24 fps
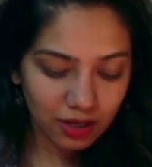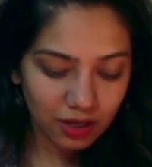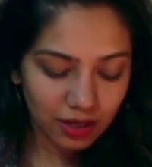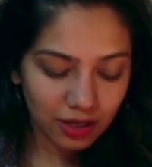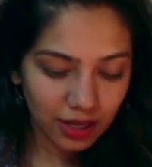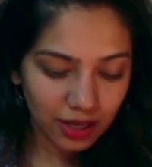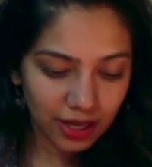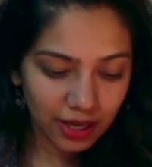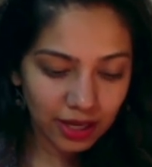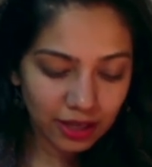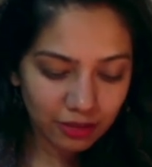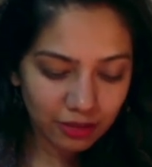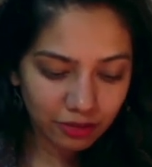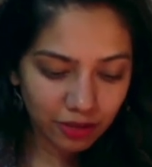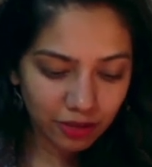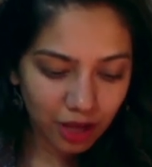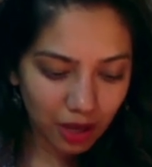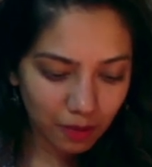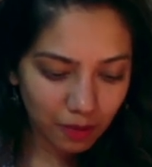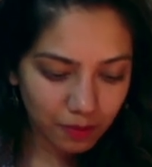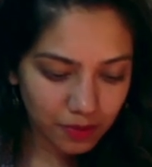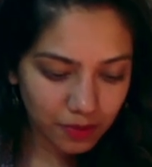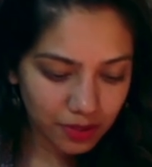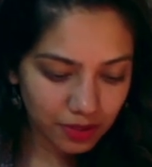Eight of
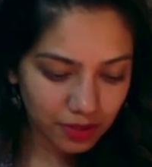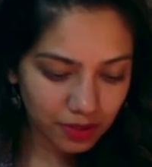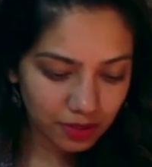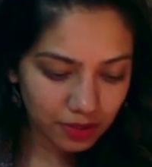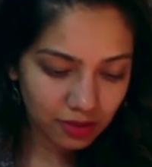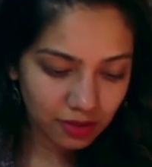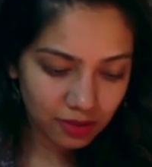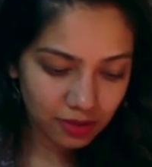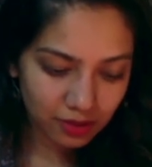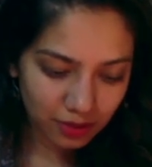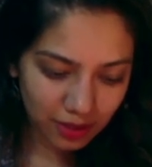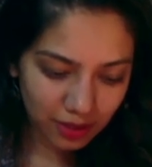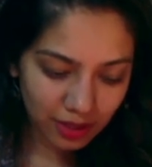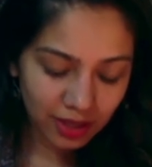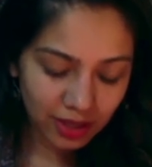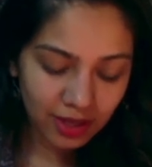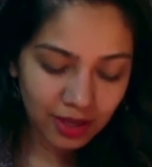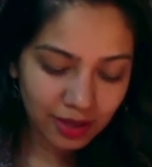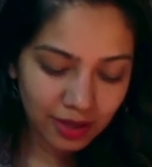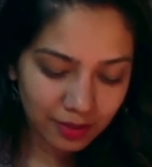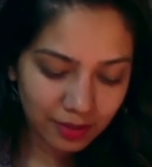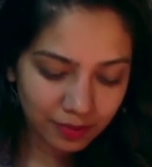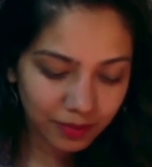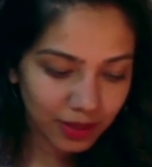Cups,
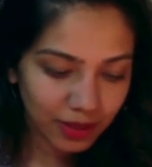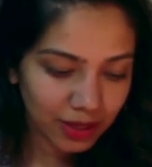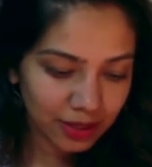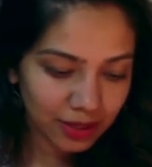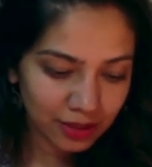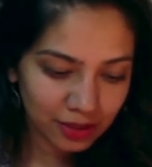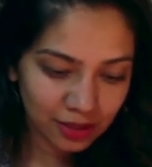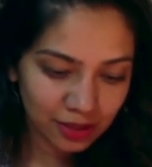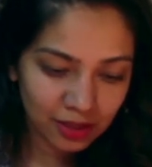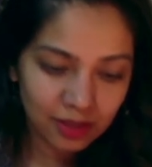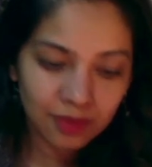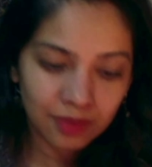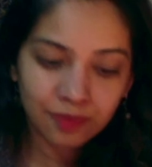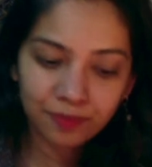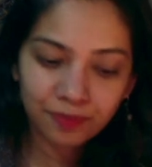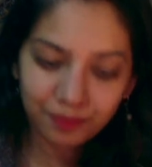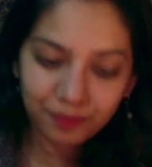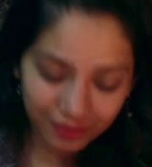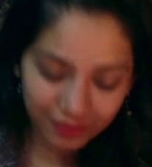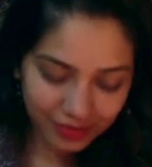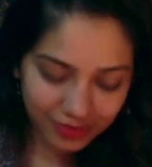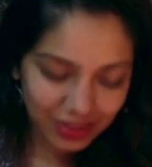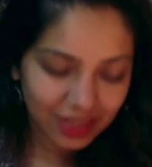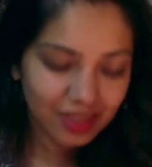yeah, and the
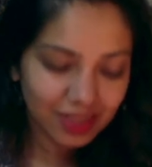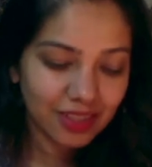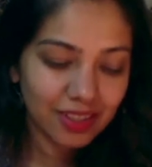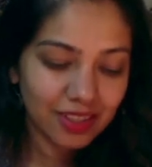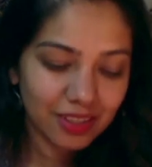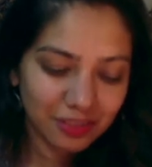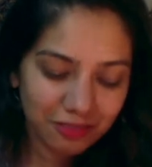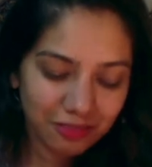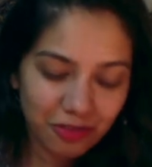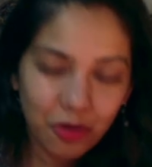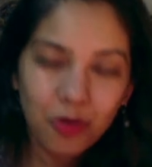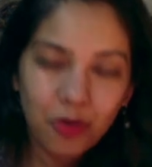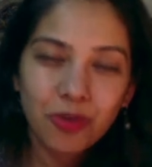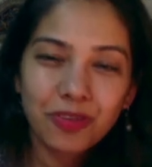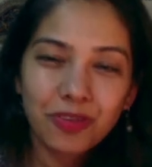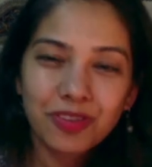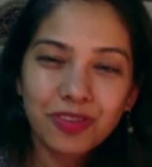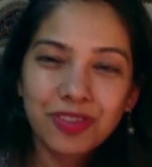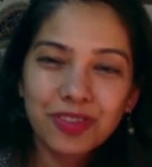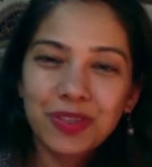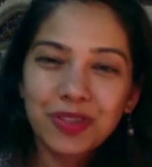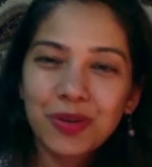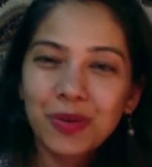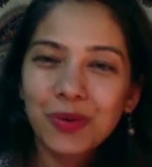Four of
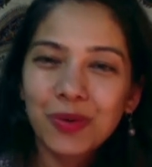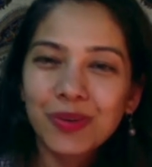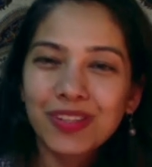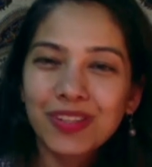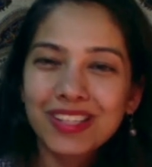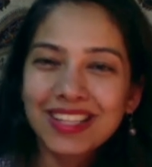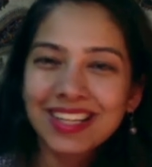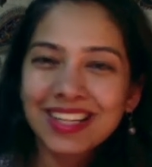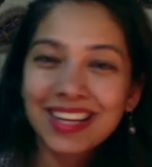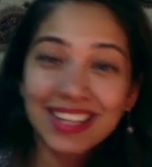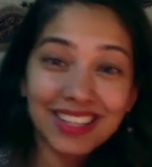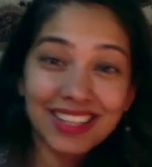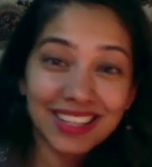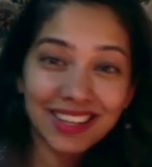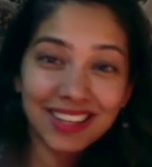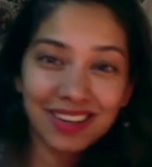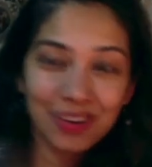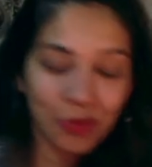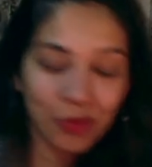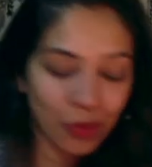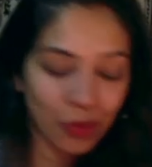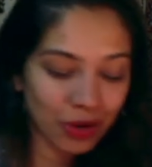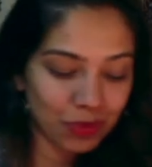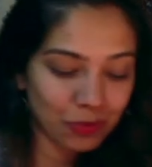Swords,
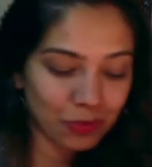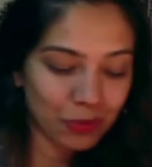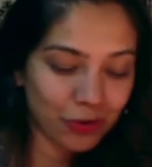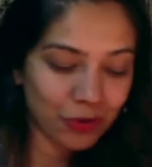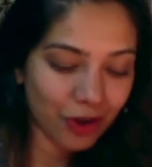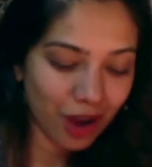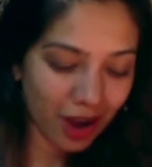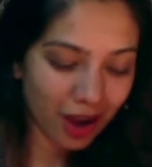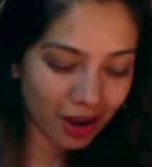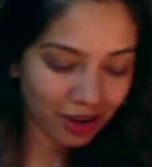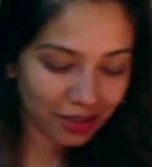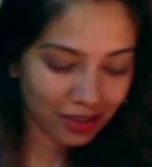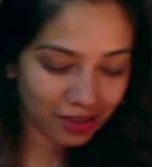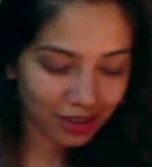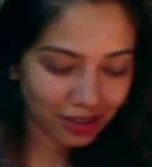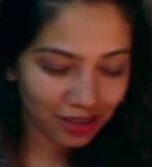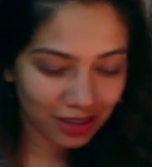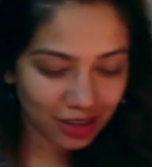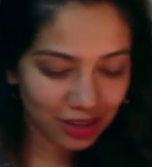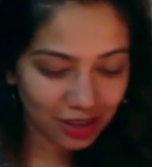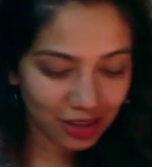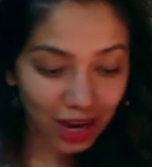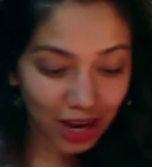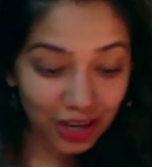one more card.
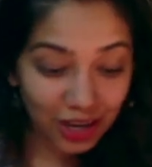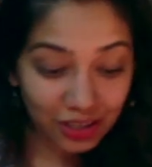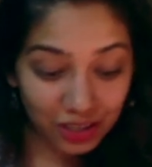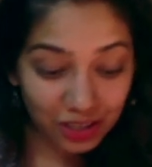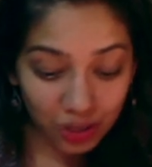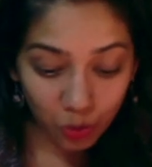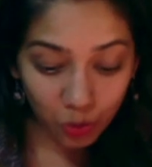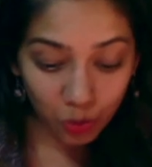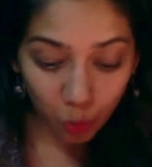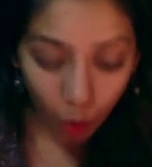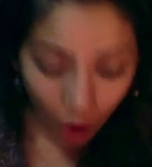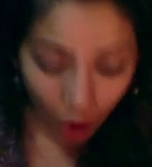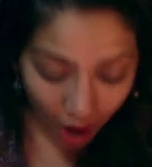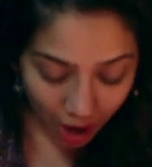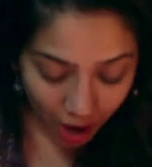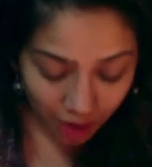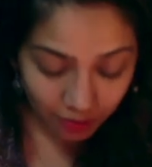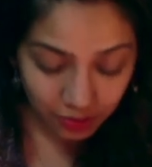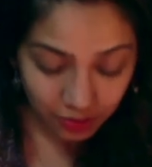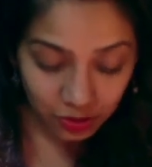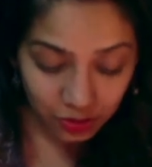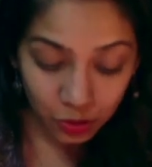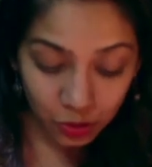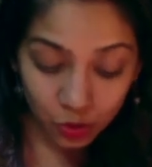Actually, wow,
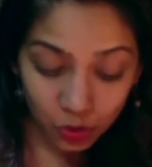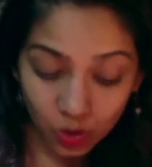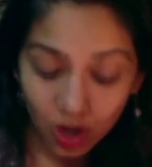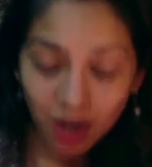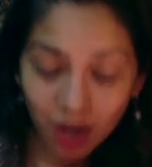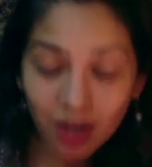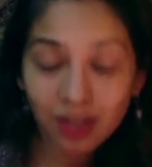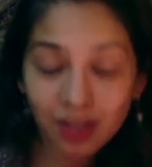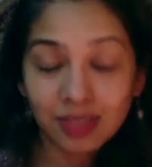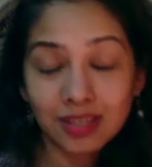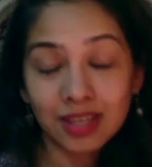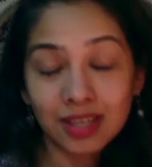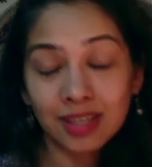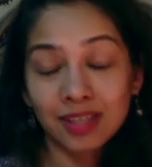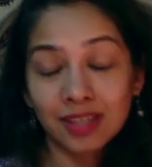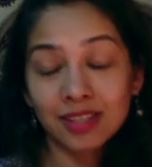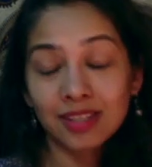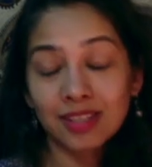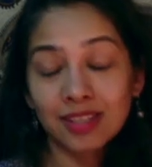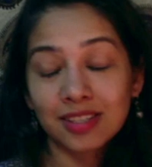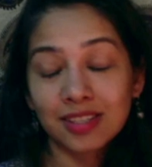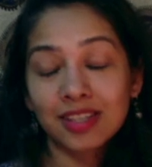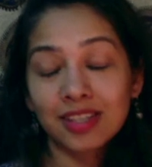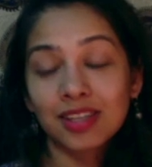two cards, I didn't
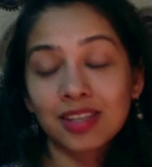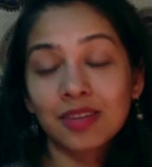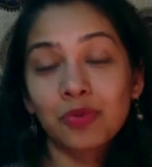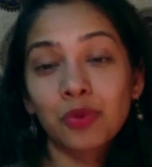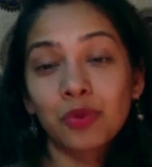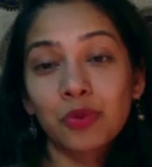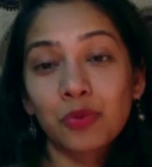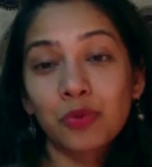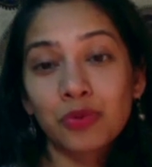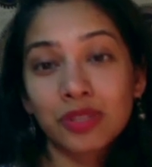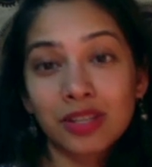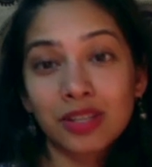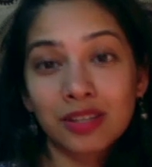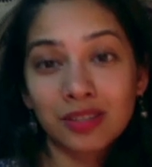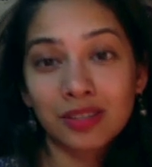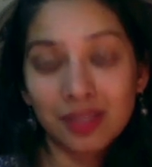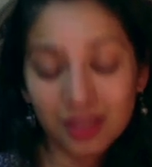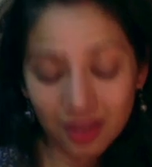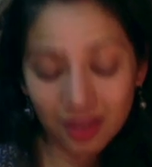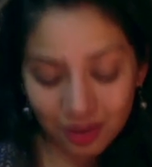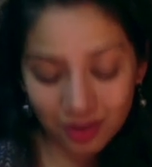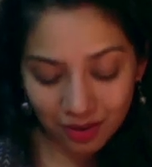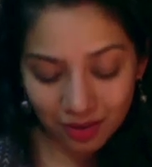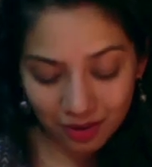see it, one was under the
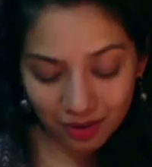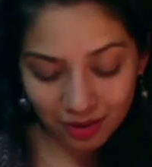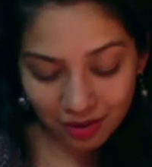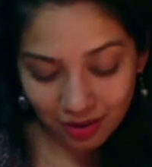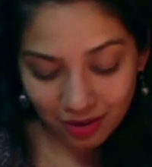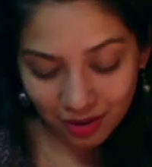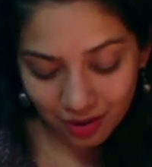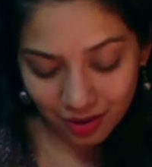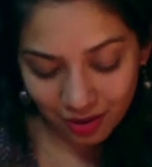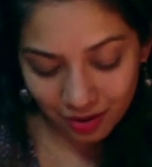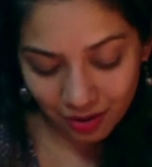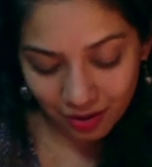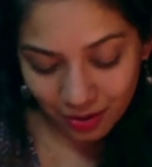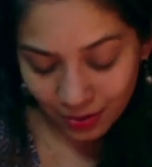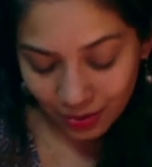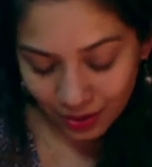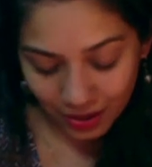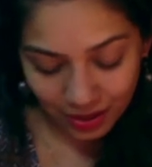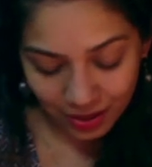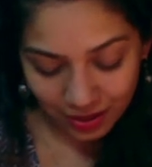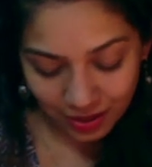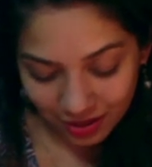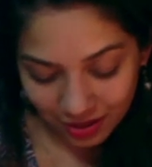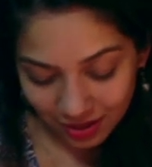other. Okay,
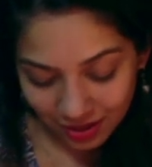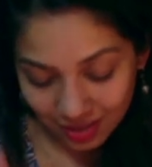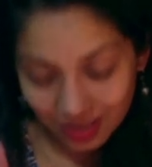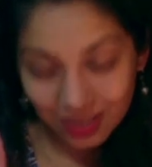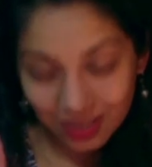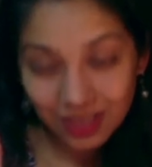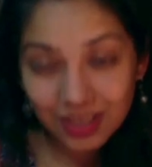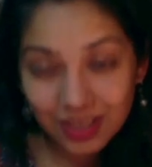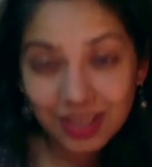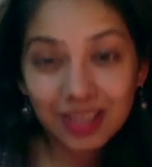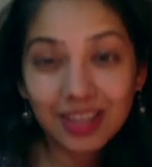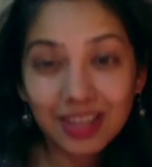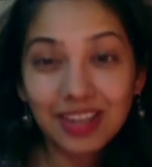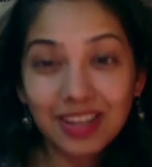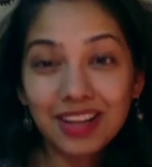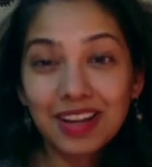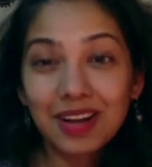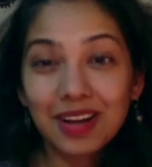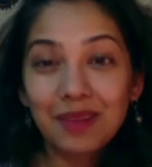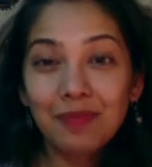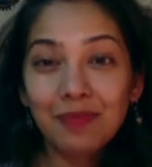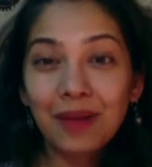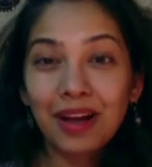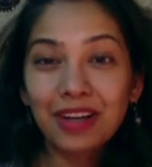
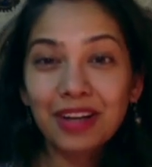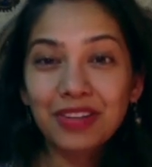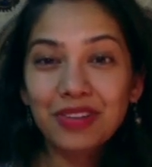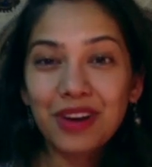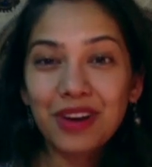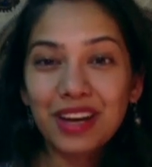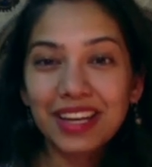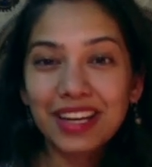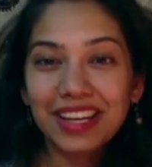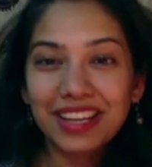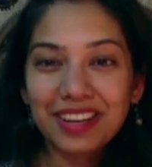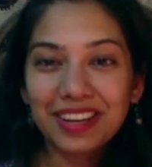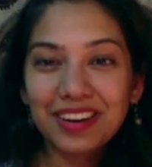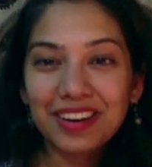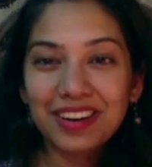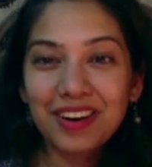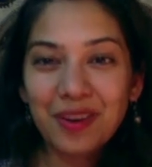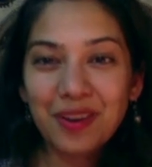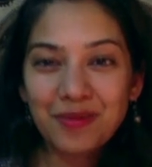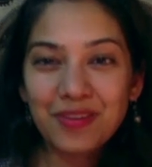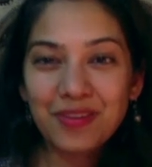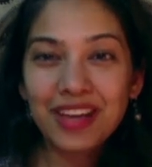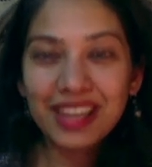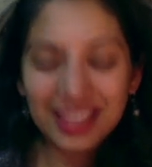backtracking here, I'm
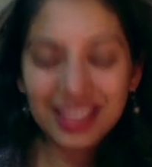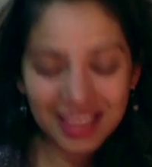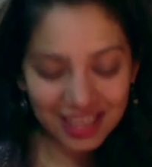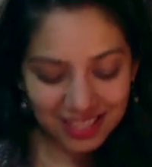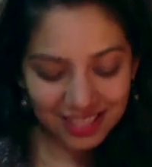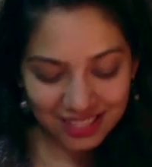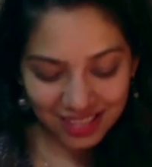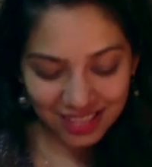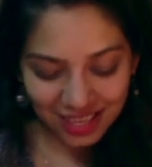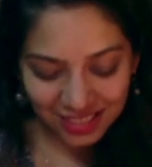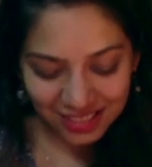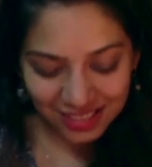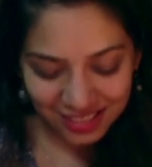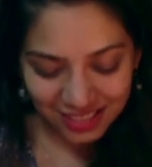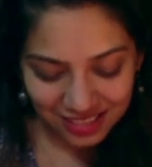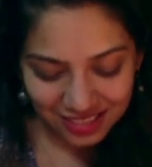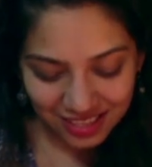getting excited.